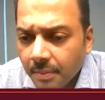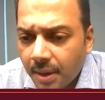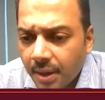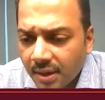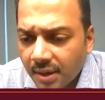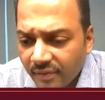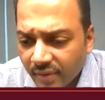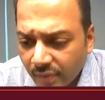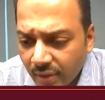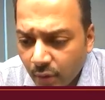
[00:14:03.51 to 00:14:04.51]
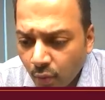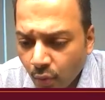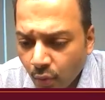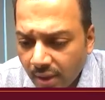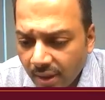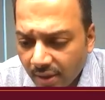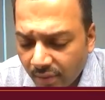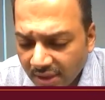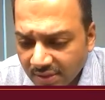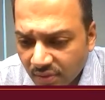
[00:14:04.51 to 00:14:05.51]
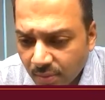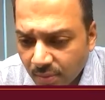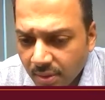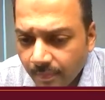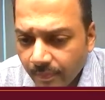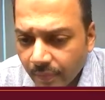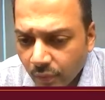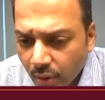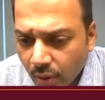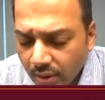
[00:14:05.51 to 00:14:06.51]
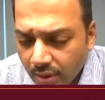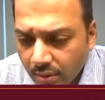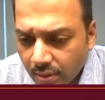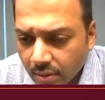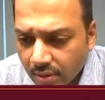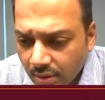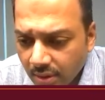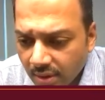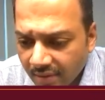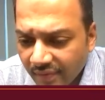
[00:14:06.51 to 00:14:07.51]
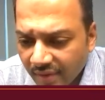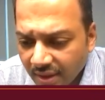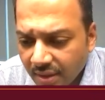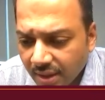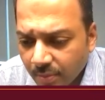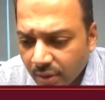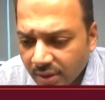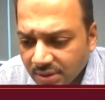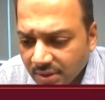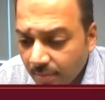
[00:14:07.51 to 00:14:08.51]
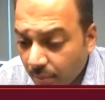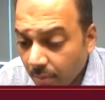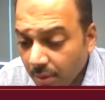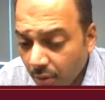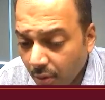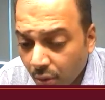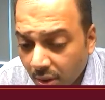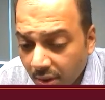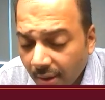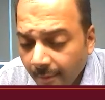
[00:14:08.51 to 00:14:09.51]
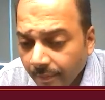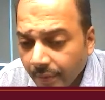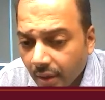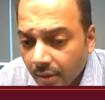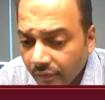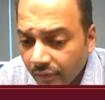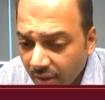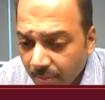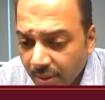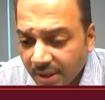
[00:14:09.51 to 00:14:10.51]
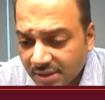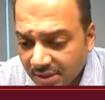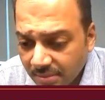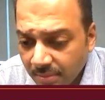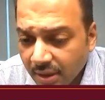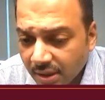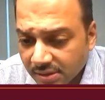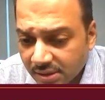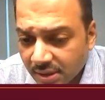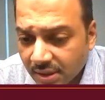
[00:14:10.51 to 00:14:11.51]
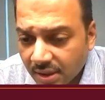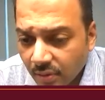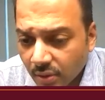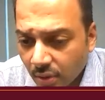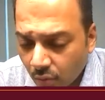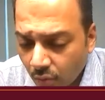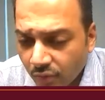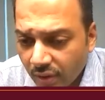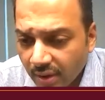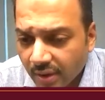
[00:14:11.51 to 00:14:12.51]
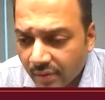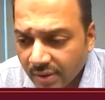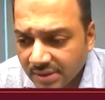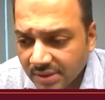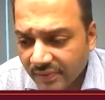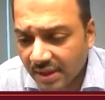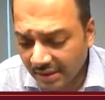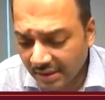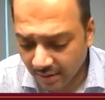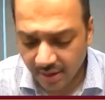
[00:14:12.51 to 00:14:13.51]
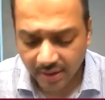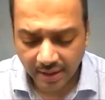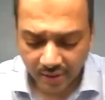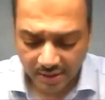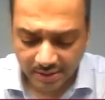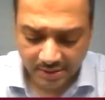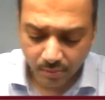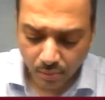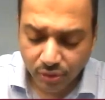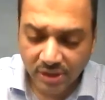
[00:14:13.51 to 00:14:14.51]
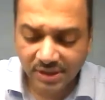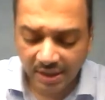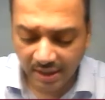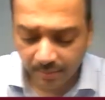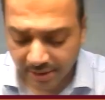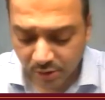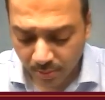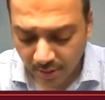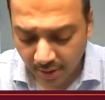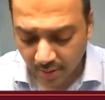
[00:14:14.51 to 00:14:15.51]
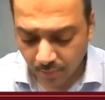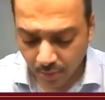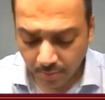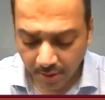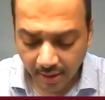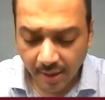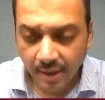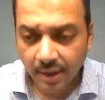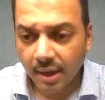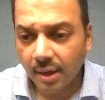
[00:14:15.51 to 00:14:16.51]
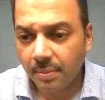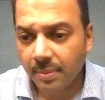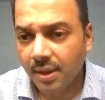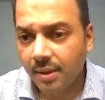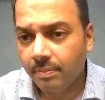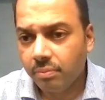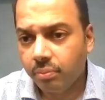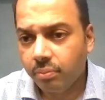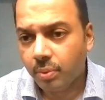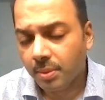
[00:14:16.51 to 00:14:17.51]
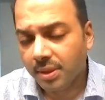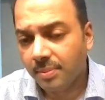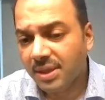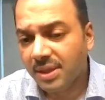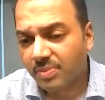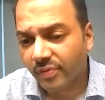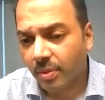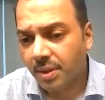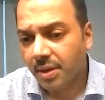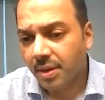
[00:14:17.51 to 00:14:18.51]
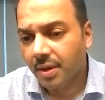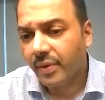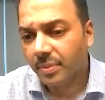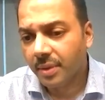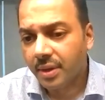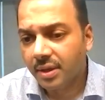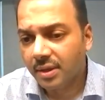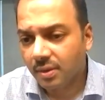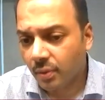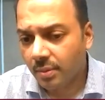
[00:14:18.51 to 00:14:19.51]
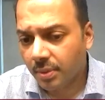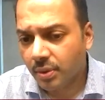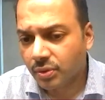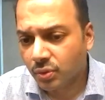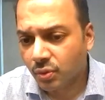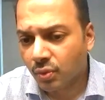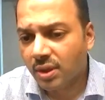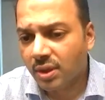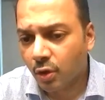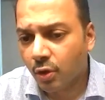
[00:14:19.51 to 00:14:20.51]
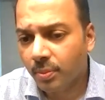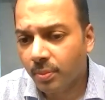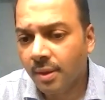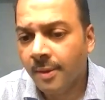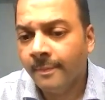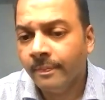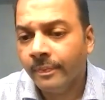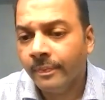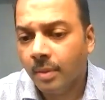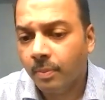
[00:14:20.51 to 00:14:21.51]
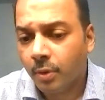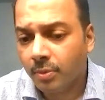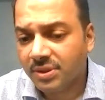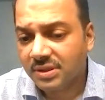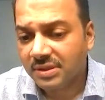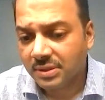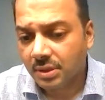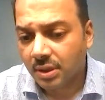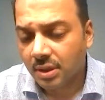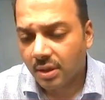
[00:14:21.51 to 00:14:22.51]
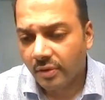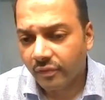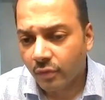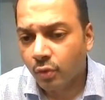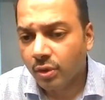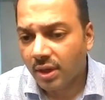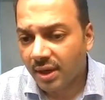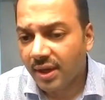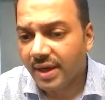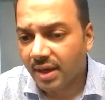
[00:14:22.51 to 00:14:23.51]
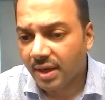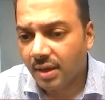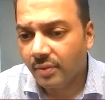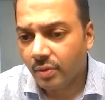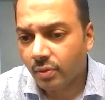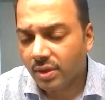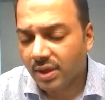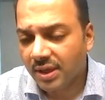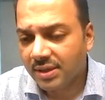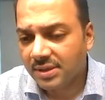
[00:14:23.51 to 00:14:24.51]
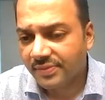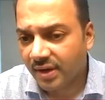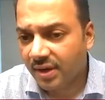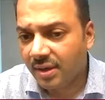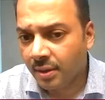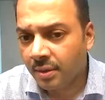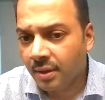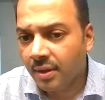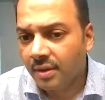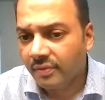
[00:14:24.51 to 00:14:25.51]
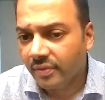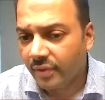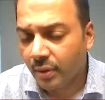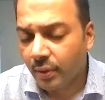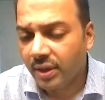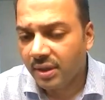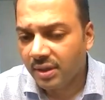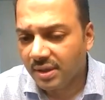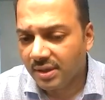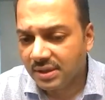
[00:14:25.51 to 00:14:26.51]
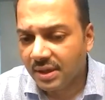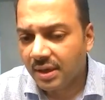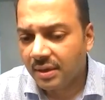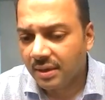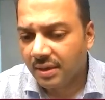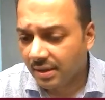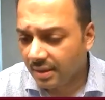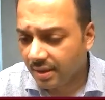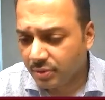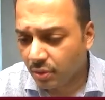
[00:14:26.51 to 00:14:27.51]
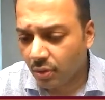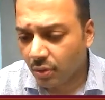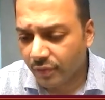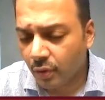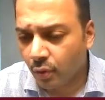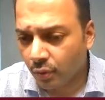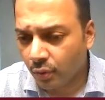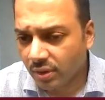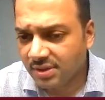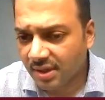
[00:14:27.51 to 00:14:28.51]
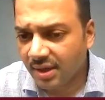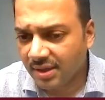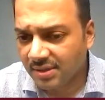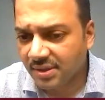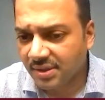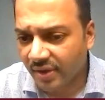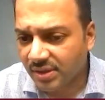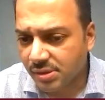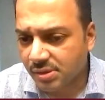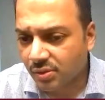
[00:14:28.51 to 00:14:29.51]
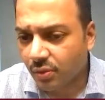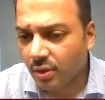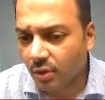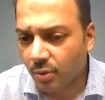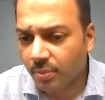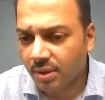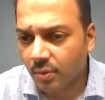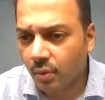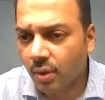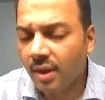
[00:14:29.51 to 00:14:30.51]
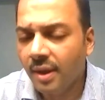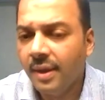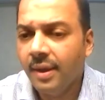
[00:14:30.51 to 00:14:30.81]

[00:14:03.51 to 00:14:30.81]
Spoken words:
But if one were to look at equities from a 1 year, 3 year and a 5 year time horizon, and probably longer, we remain extremely constructive on the outlook for Indian equities. In fact, I think Indian equity is the most exciting place to be in, and probably it'll be the best performing equity market in the world, because no other economy promises the kind of growth that India can deliver over the next 5, 10, 15, 20 years. And I'm sure all of you all know this year India is the fastest growing economy in the world.